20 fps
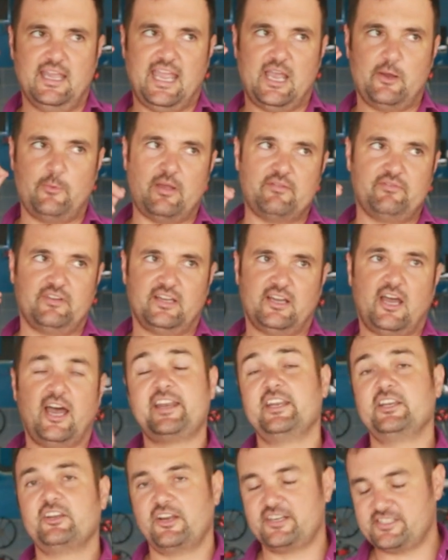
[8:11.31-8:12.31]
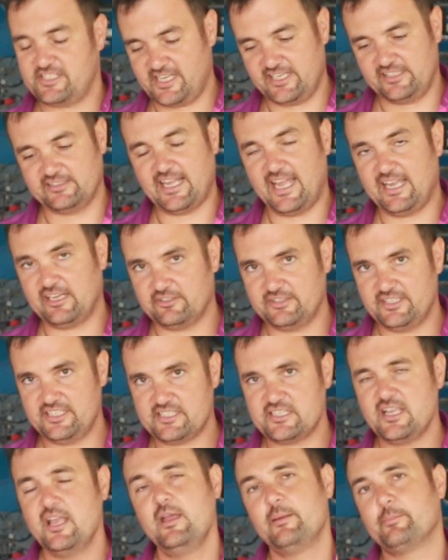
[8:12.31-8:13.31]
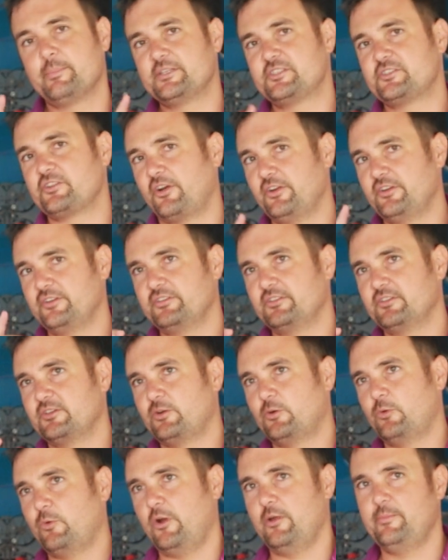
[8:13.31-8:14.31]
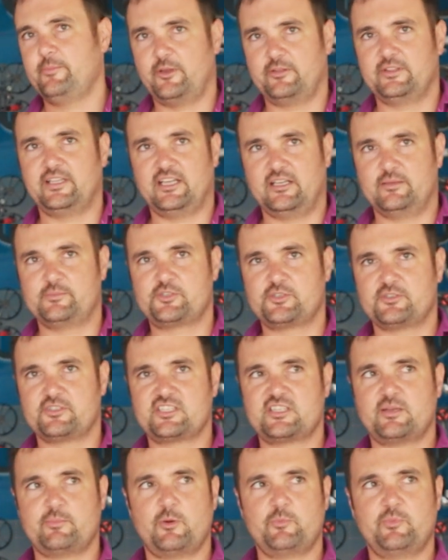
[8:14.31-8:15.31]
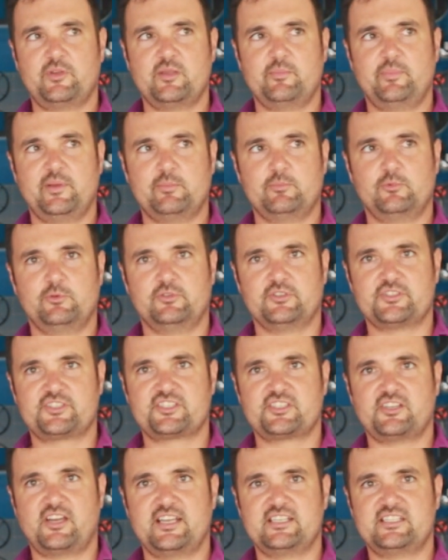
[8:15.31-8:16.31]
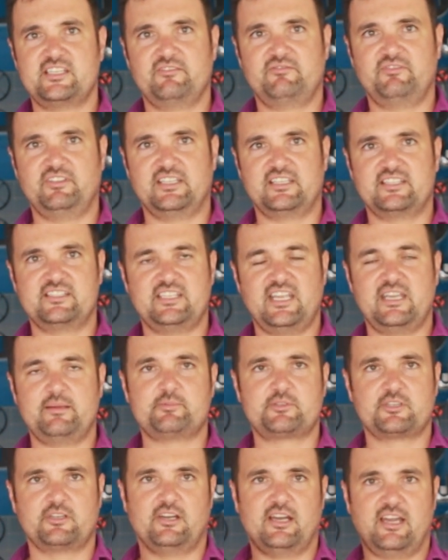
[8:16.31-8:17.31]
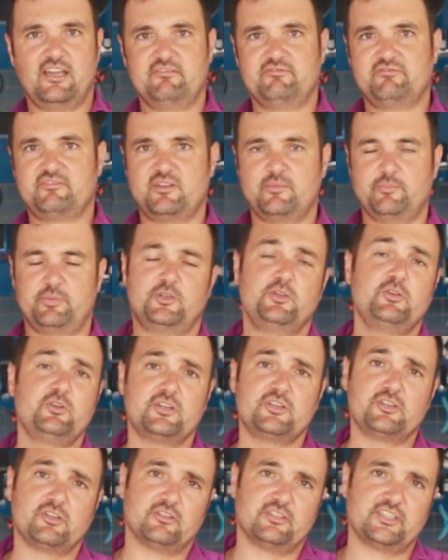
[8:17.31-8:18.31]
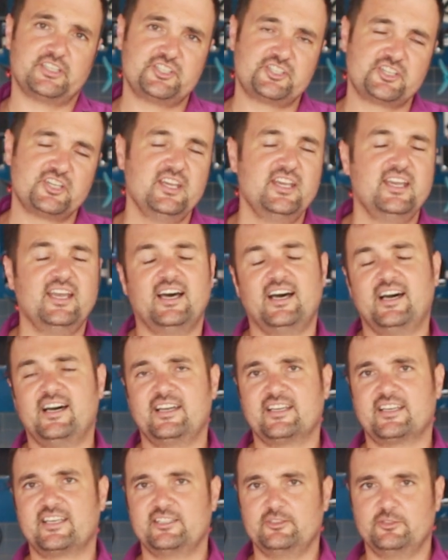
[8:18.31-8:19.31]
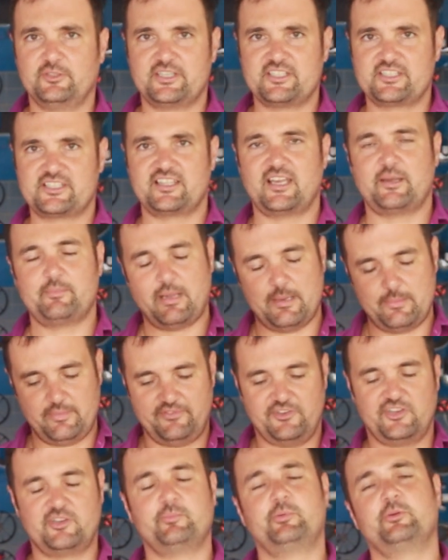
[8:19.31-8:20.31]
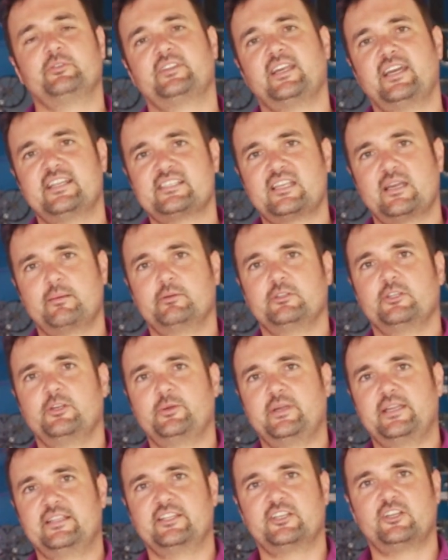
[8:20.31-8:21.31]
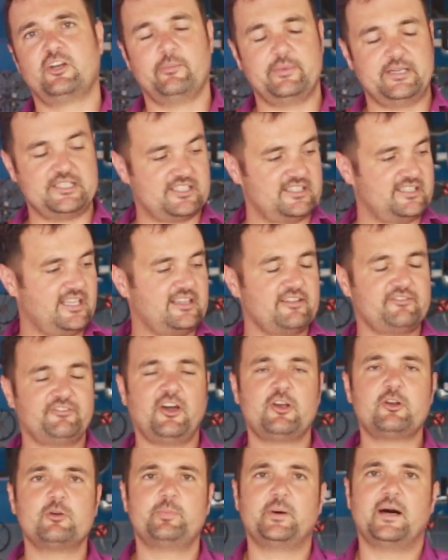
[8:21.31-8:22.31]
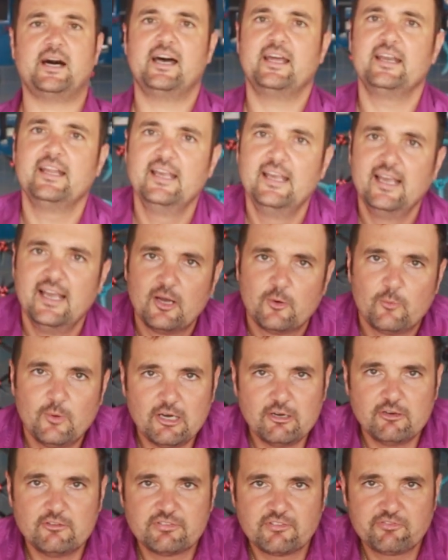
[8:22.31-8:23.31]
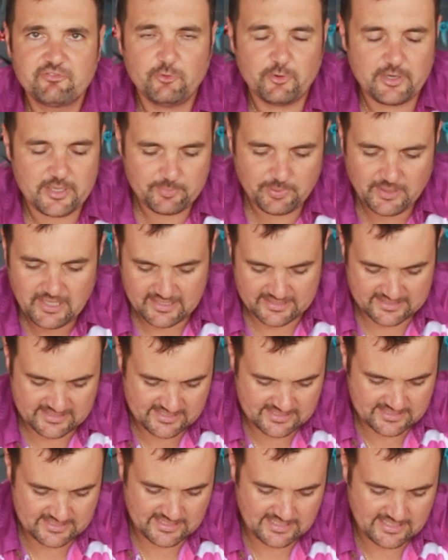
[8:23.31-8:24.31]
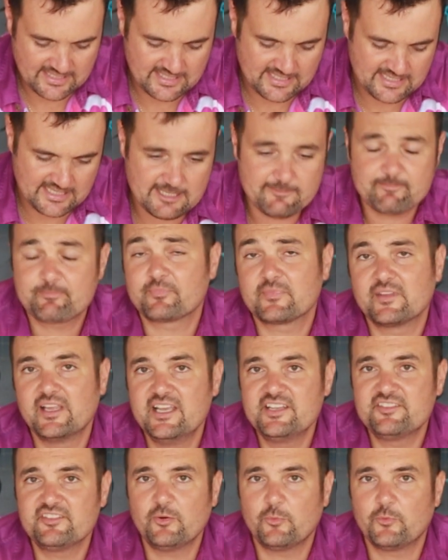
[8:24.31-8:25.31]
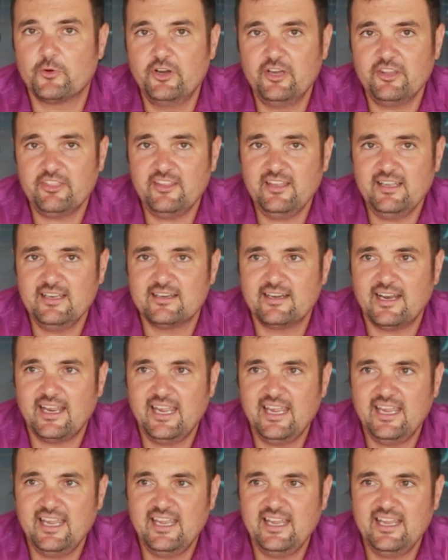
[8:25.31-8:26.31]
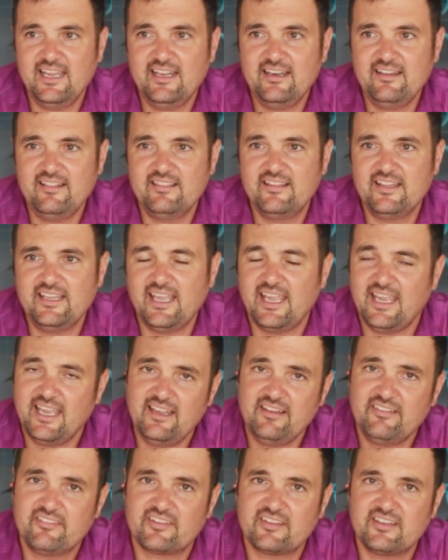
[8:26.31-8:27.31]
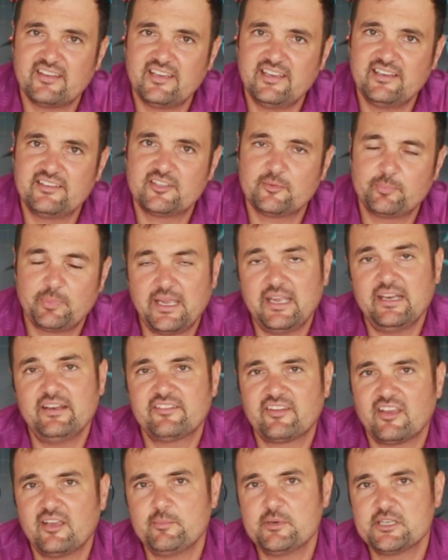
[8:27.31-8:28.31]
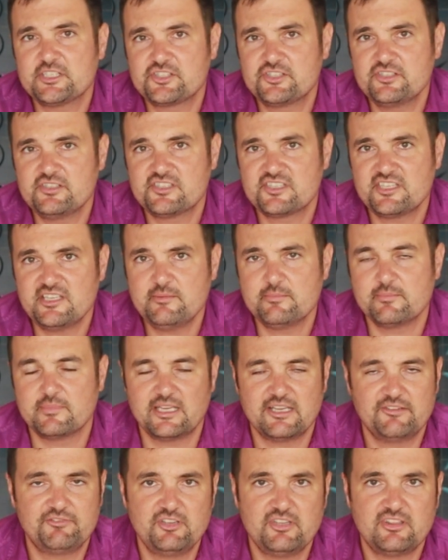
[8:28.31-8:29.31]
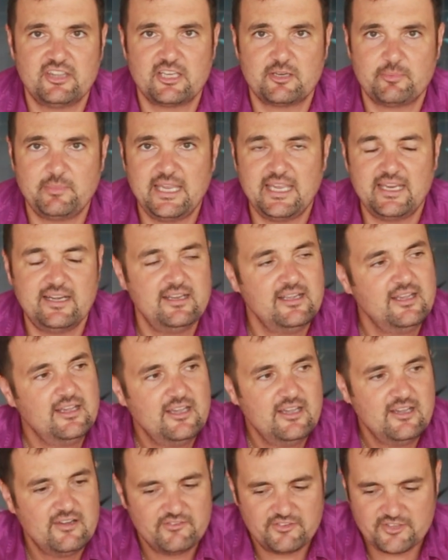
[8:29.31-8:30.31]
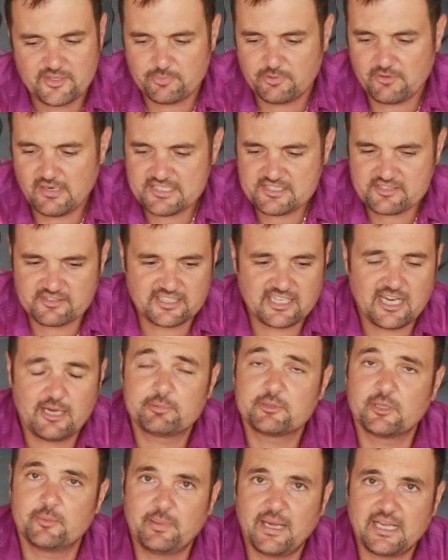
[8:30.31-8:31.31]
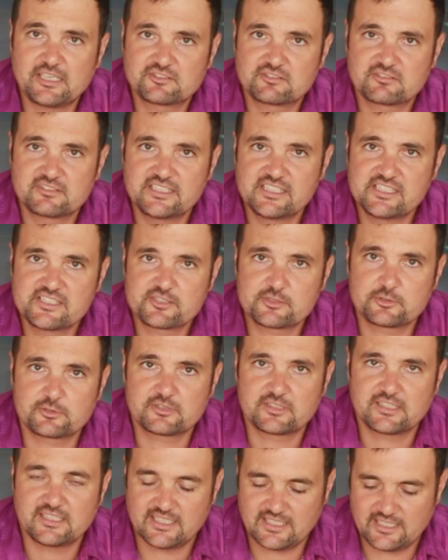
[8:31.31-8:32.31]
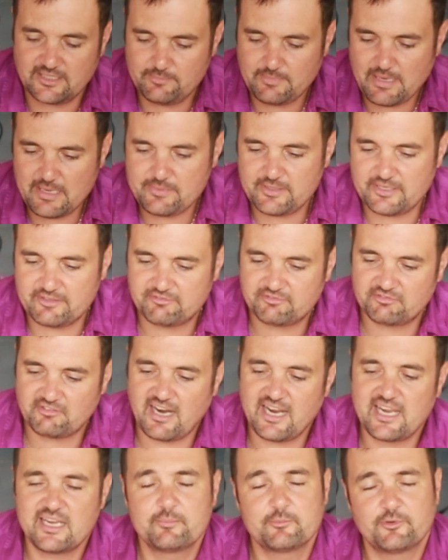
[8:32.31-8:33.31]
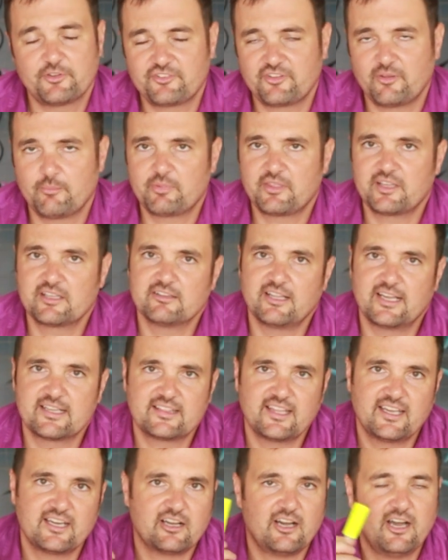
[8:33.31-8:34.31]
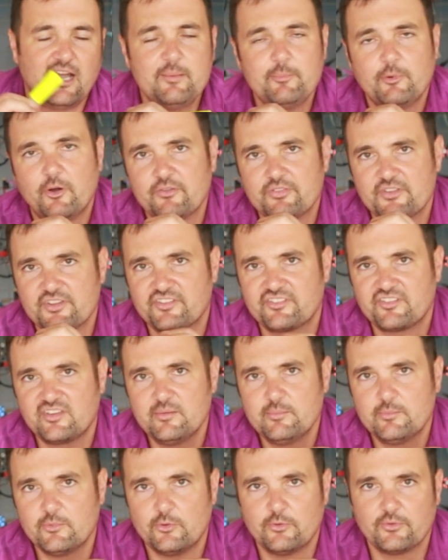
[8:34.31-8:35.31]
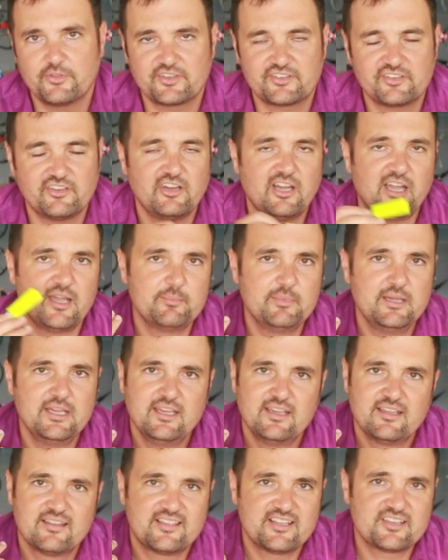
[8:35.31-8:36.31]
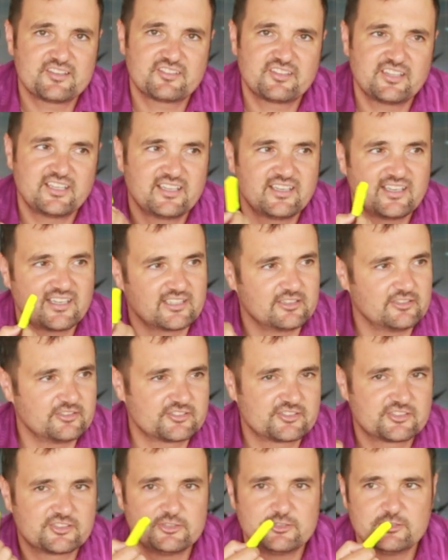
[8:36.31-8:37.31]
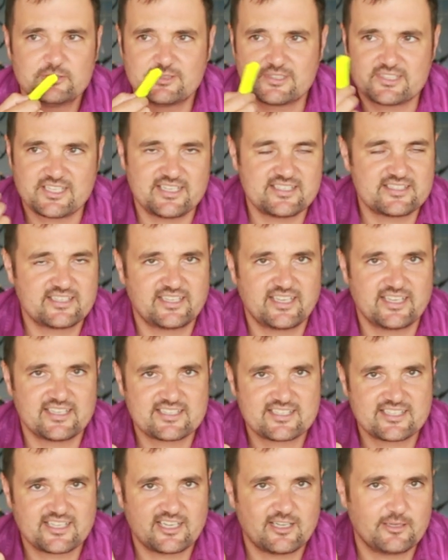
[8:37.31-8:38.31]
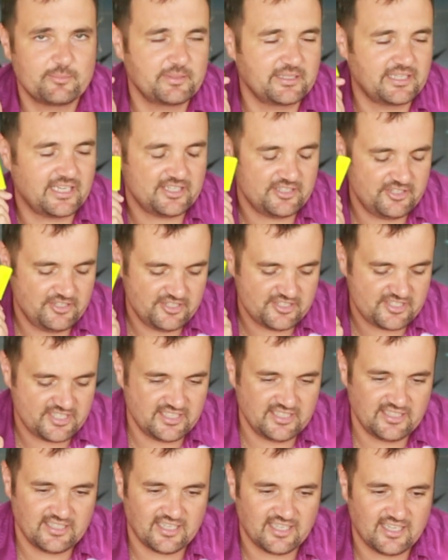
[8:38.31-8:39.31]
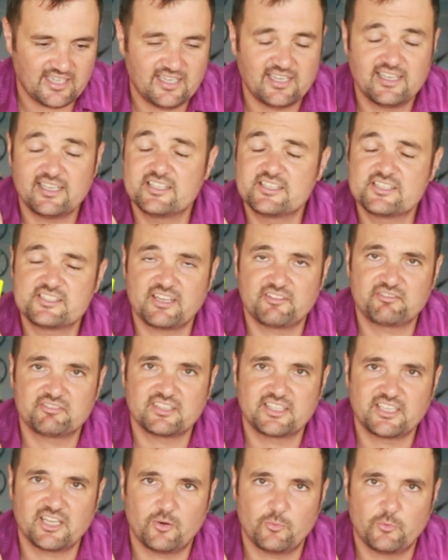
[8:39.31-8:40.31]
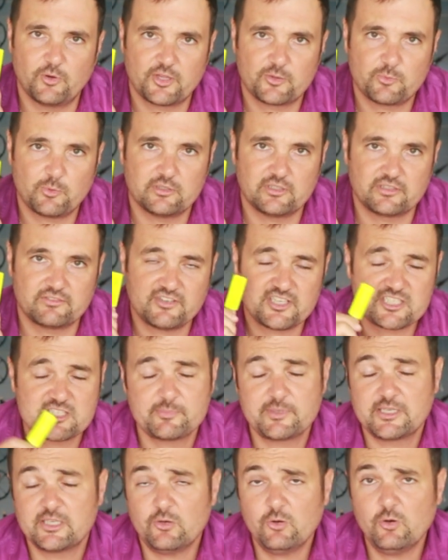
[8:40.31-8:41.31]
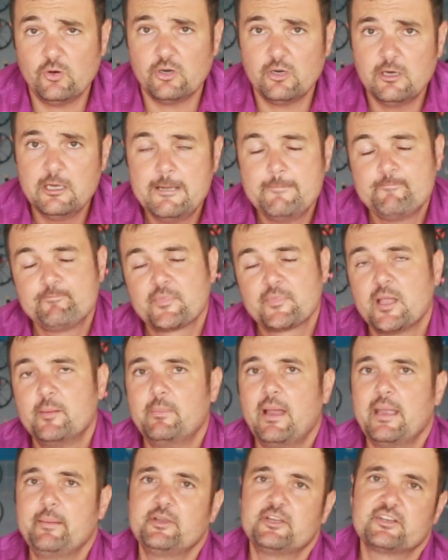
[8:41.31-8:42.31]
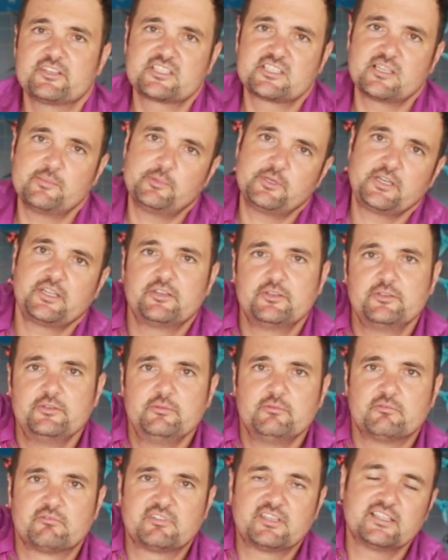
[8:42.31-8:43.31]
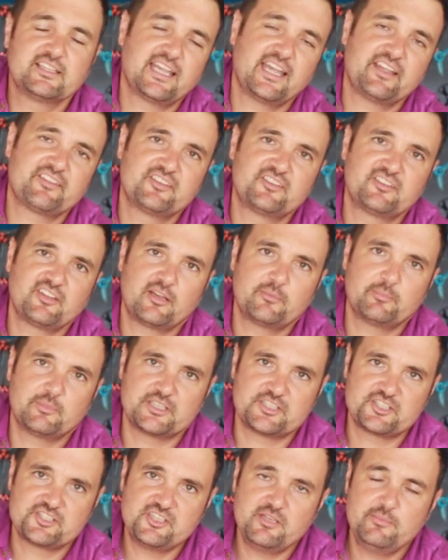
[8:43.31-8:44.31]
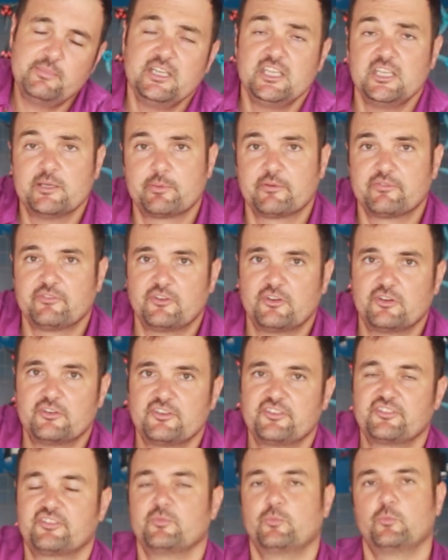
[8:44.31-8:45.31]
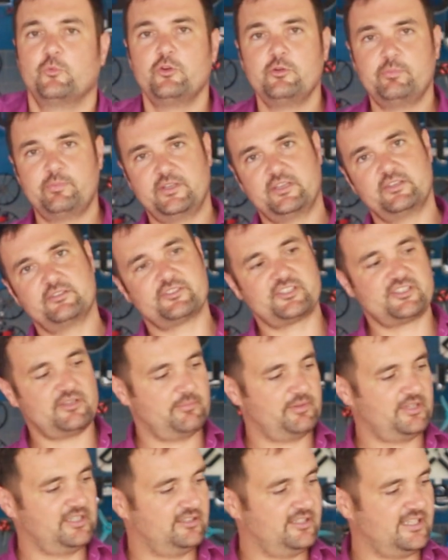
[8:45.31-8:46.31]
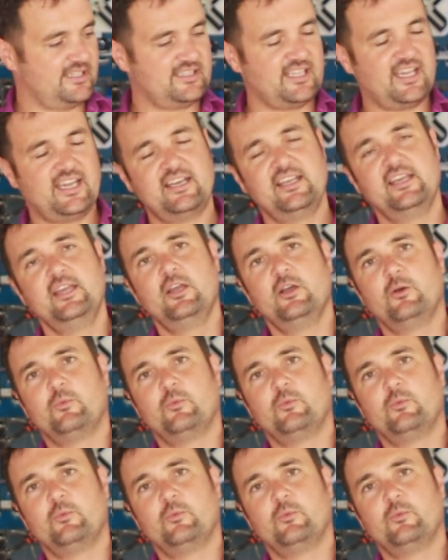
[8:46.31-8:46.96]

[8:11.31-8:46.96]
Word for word: However, I didn't notice any lag on this, but don't quote me on that. I'm sure someone with a bit more scientific, deep dive, computer knowledge uh, can look into that. Maybe if you can put that down below in the comments. And then the final part, well, for 40 bucks, uh, is it worth it? And the answer, it depends how much you sim. If you think, man, for the price of a couple of batteries or uh, maybe a frame or something like that, I'm on the sim all the time this thing, it looks cool, it's easy to get set up and get using. Uh, it's definitely a worthwhile investment. Or maybe it is somebody who really hasn't done much simming, you prefer to do some whooping or something like that.